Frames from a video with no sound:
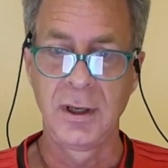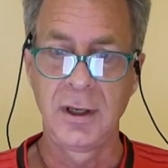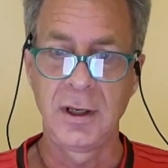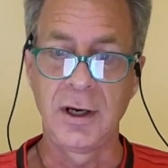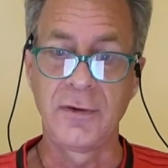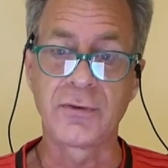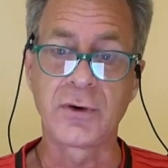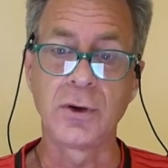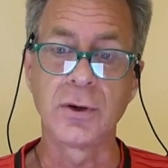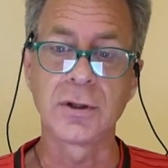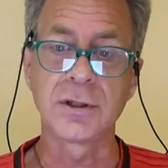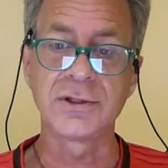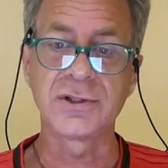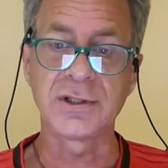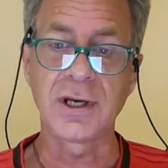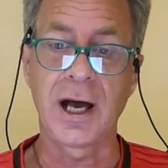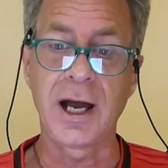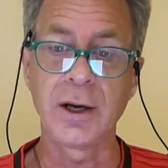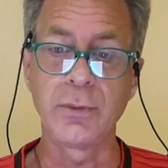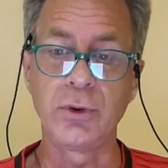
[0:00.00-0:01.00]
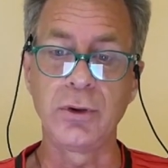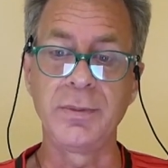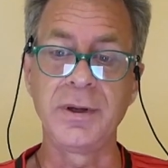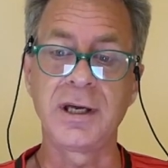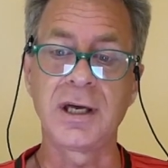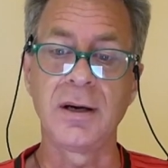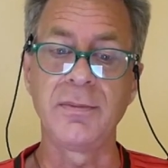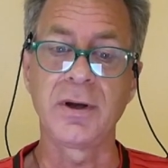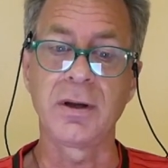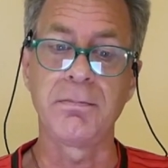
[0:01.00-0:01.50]
Of course, I will be
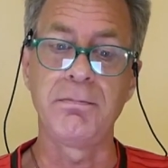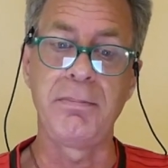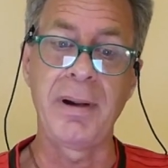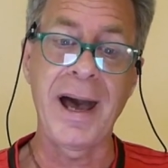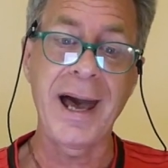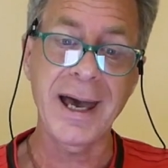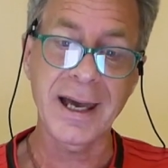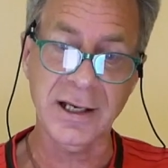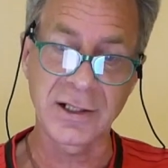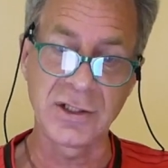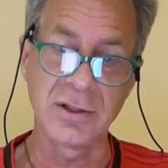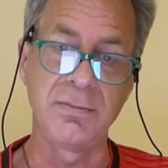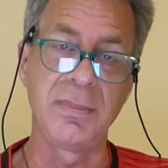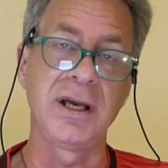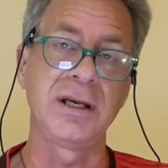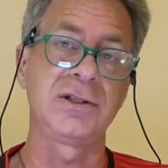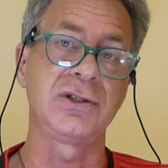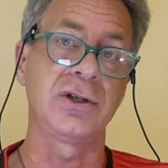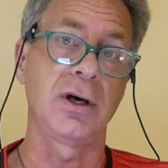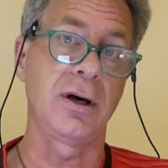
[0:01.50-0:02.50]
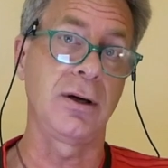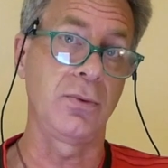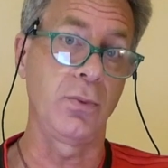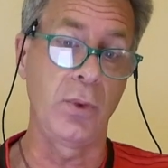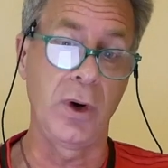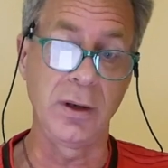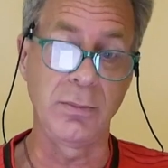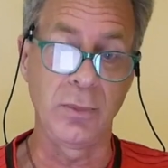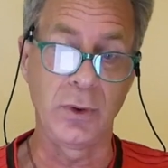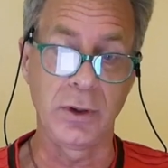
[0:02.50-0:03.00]
coming back to Mae Sot
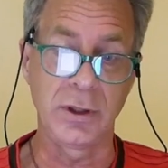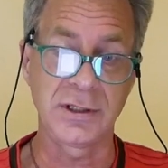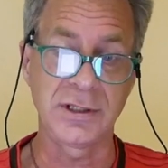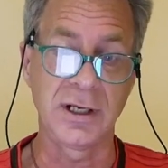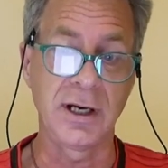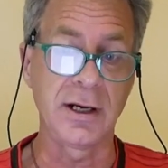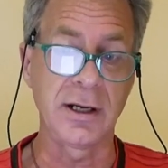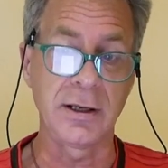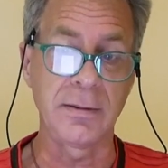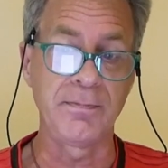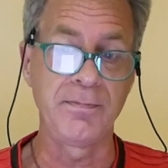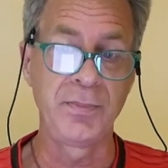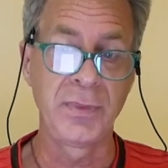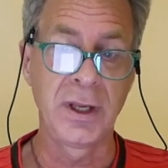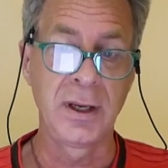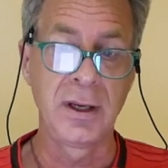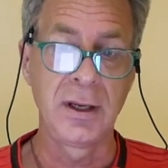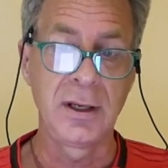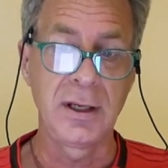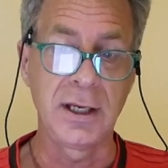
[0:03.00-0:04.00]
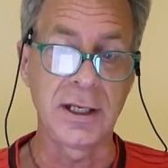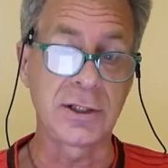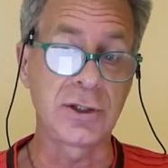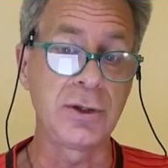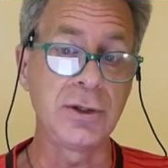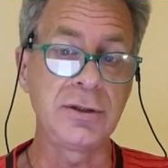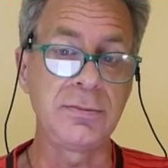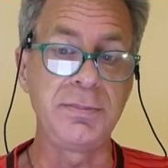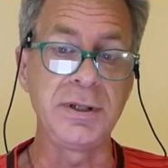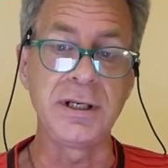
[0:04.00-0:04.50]
one more time. It
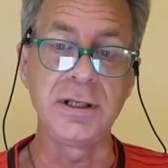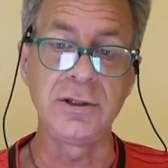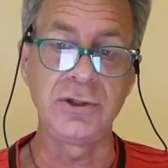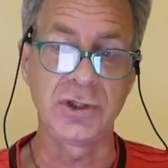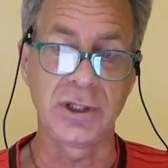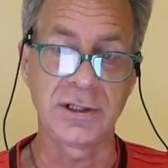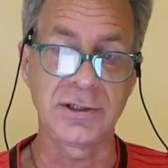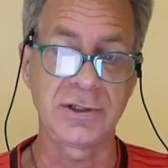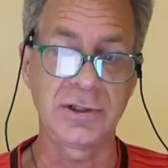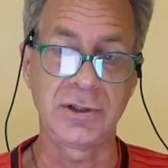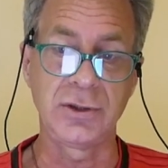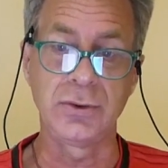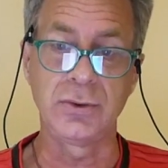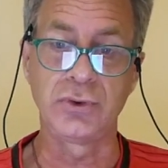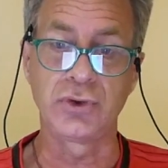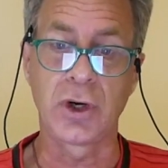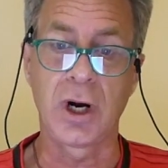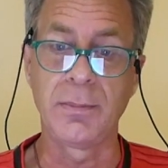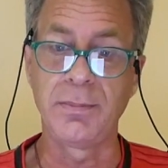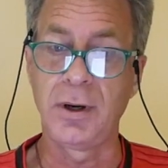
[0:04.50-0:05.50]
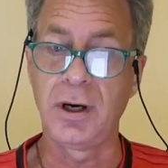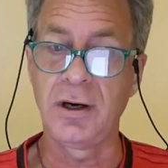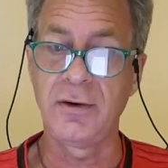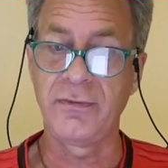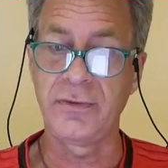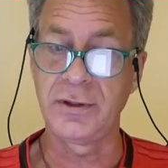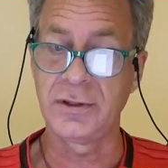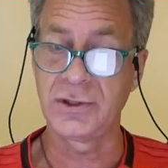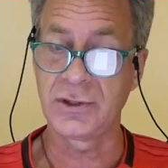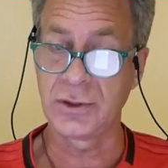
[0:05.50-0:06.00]
could be just to drop
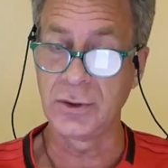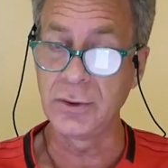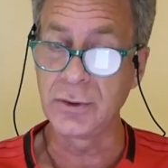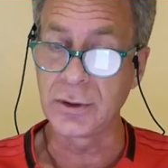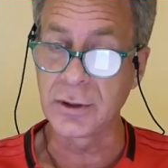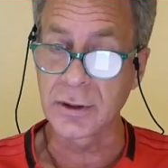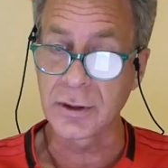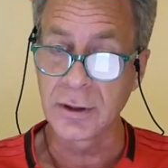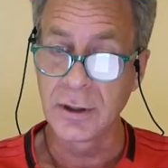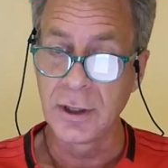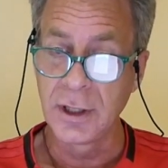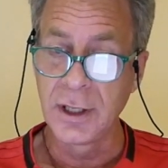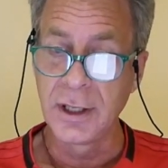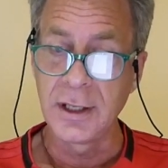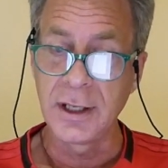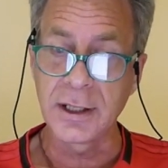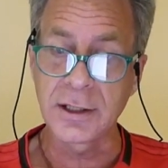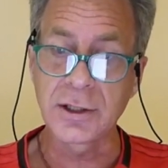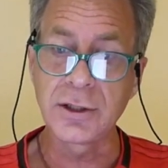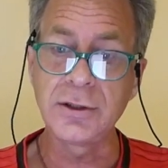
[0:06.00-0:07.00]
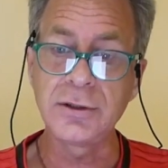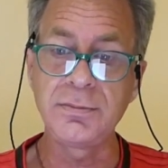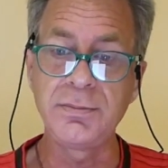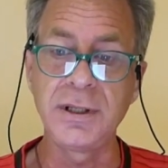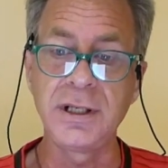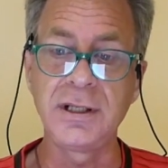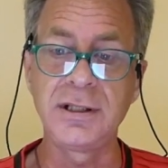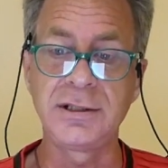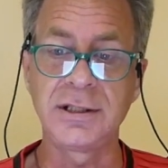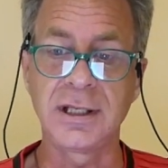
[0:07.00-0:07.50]
off the scooter. It could
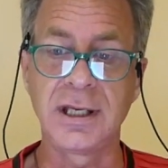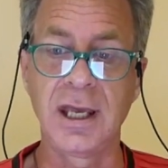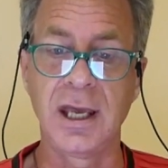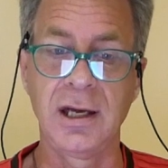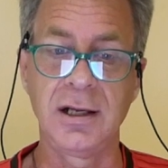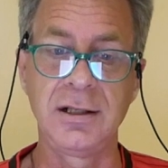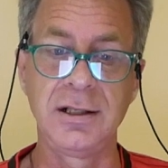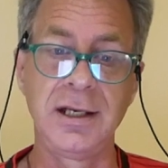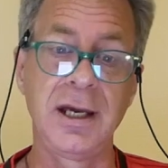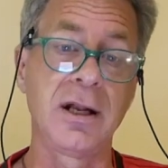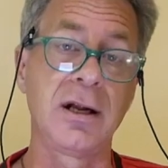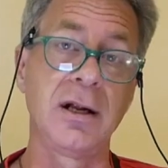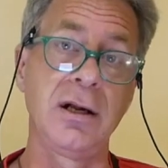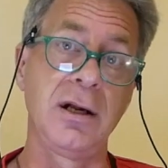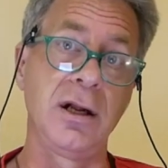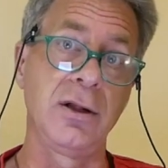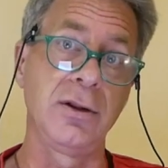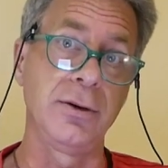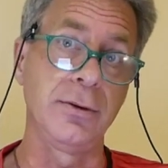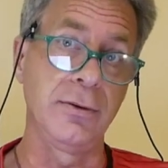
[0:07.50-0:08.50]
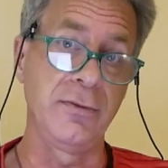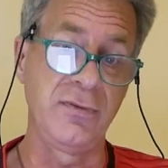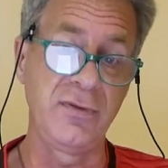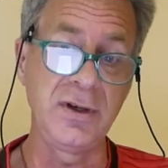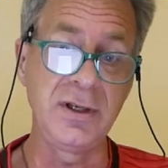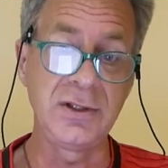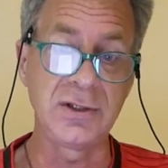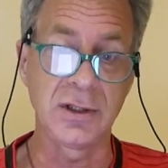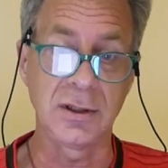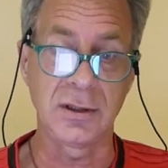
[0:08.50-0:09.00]
be to get yet another
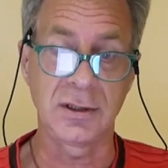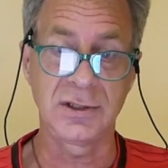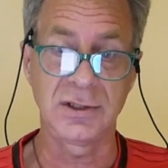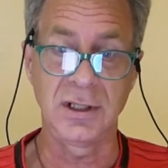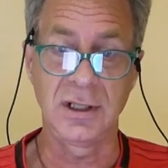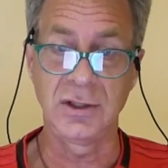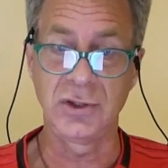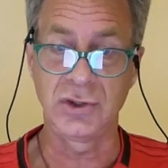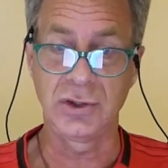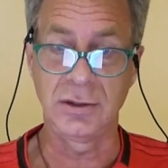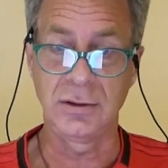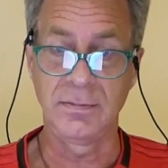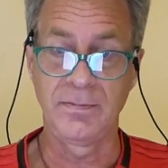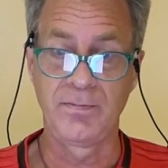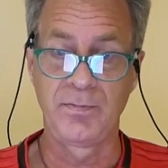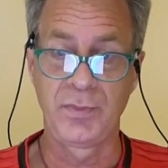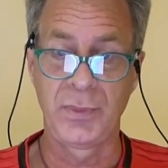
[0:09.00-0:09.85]
visa extension.